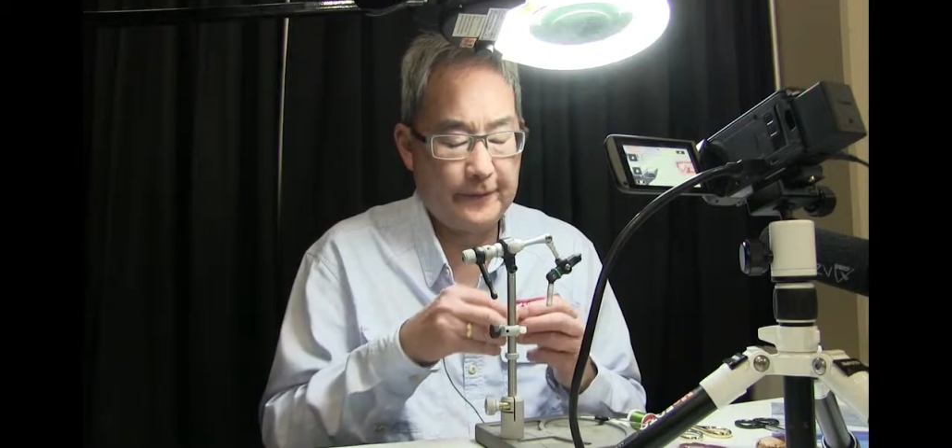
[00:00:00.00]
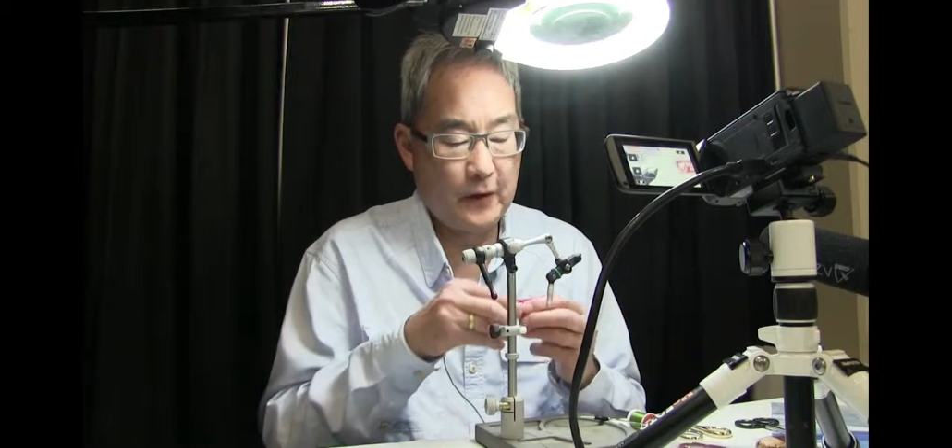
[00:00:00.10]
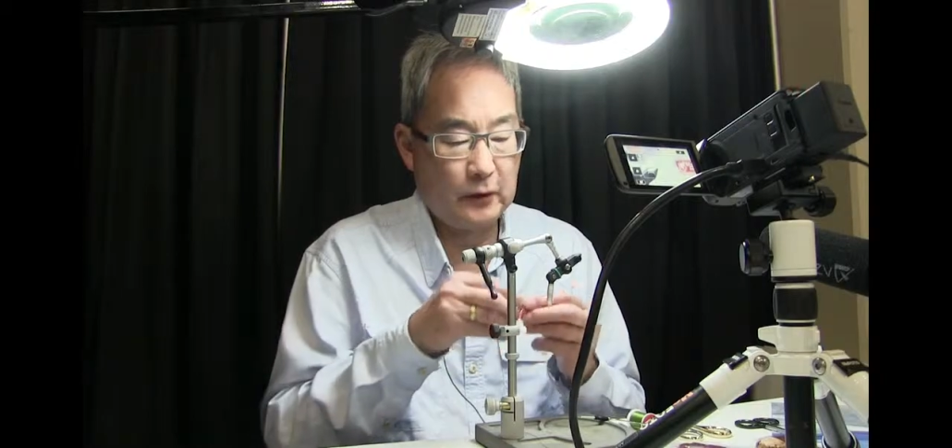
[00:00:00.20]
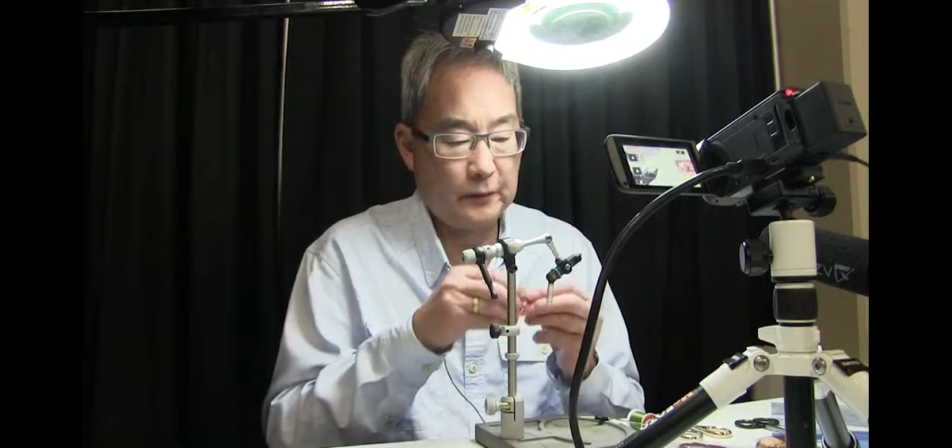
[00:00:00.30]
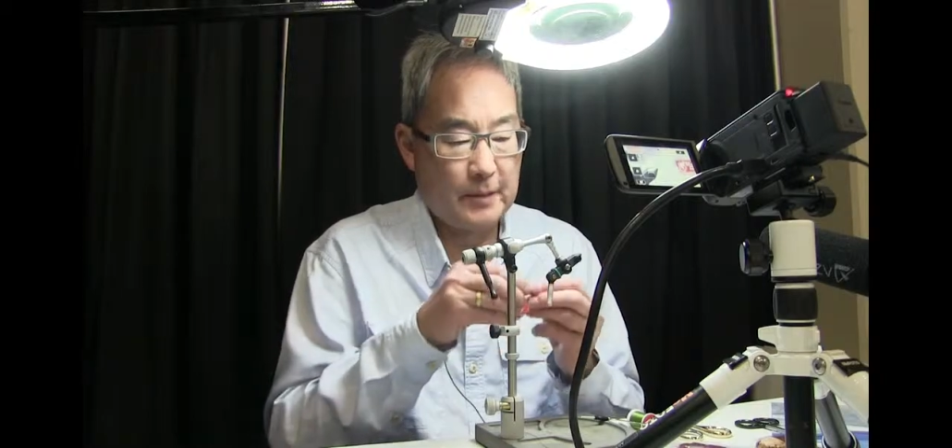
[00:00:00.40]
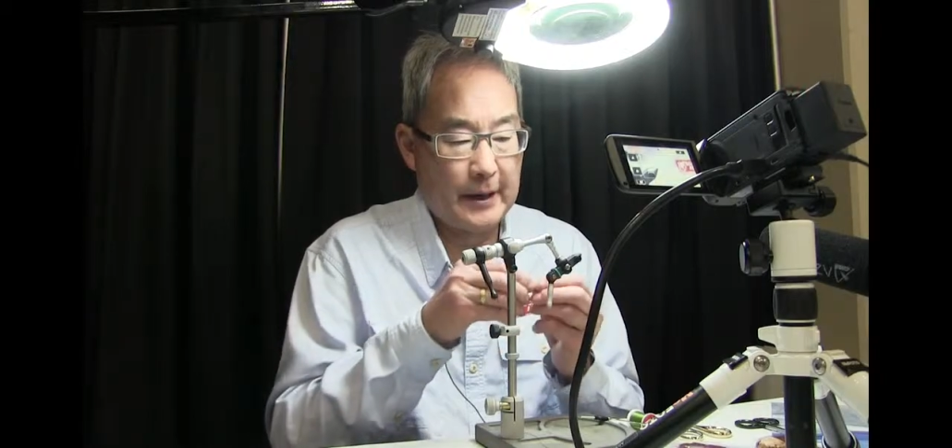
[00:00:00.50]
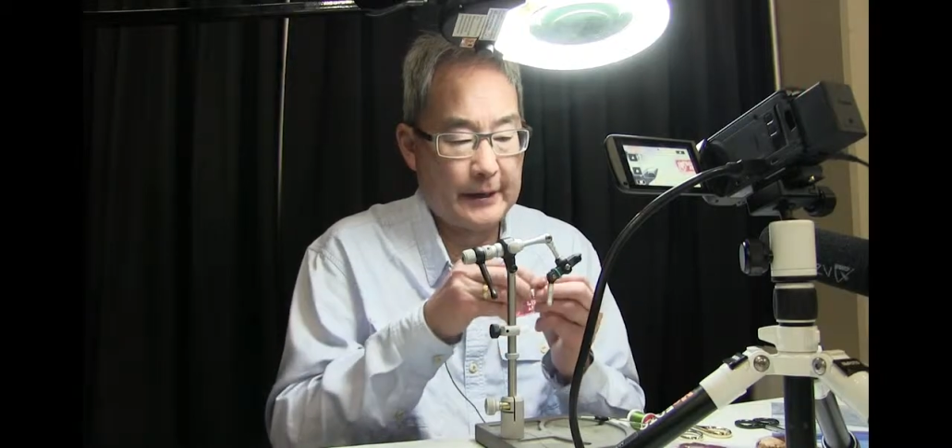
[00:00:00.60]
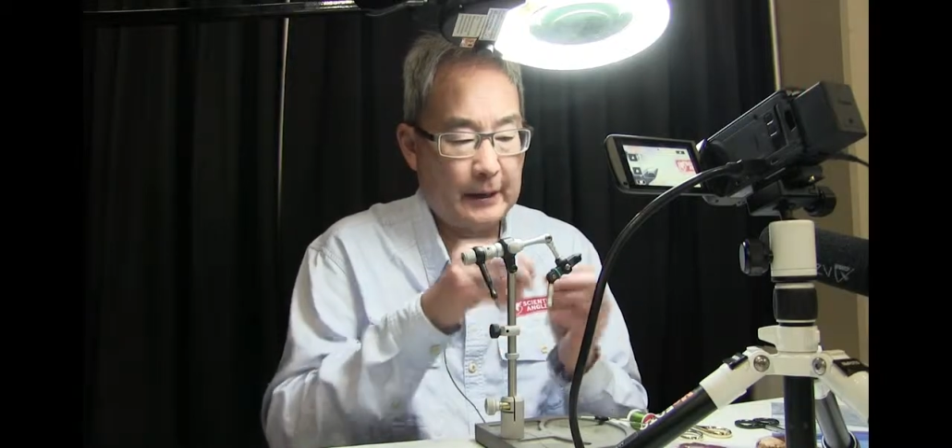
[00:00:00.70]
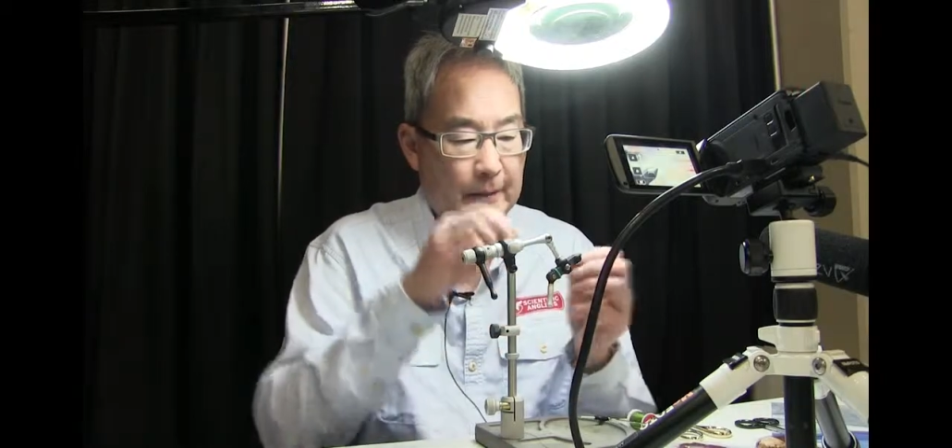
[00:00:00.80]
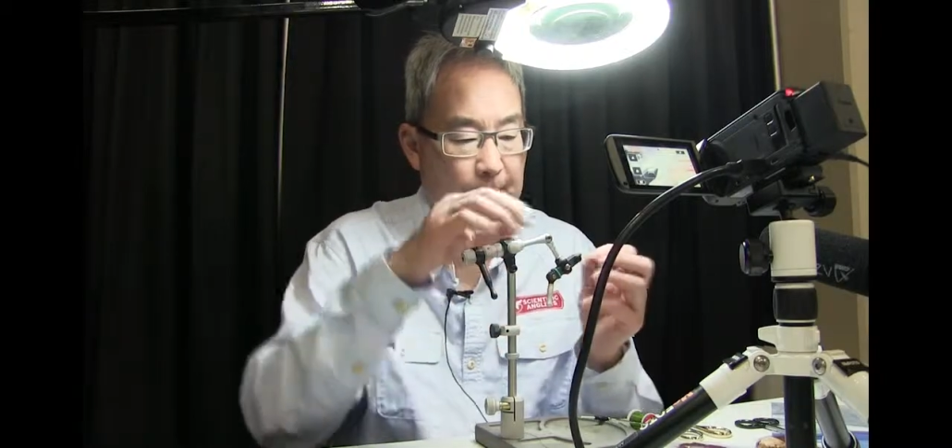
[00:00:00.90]
followed
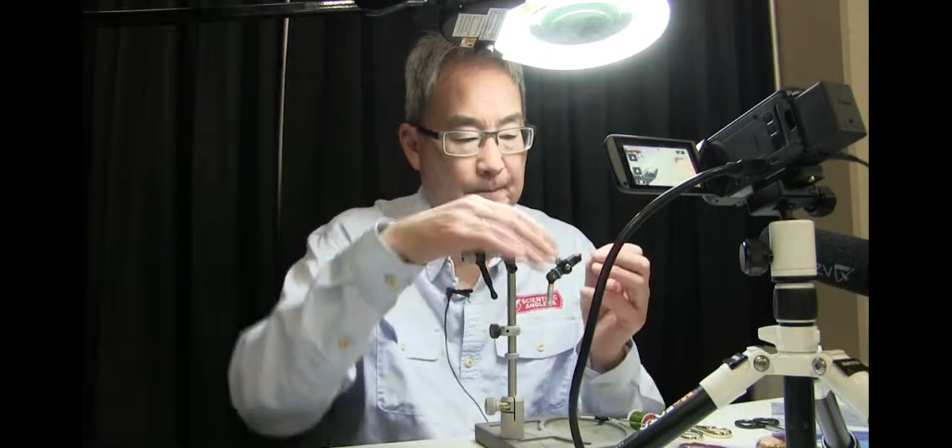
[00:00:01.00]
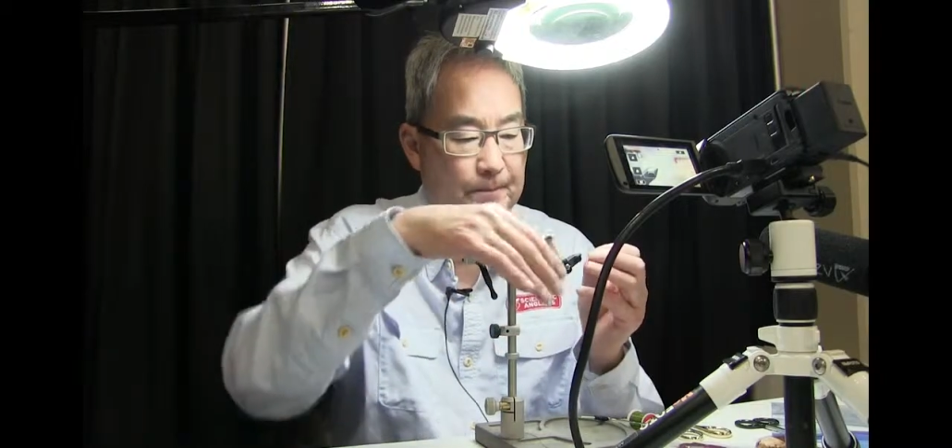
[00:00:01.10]
by a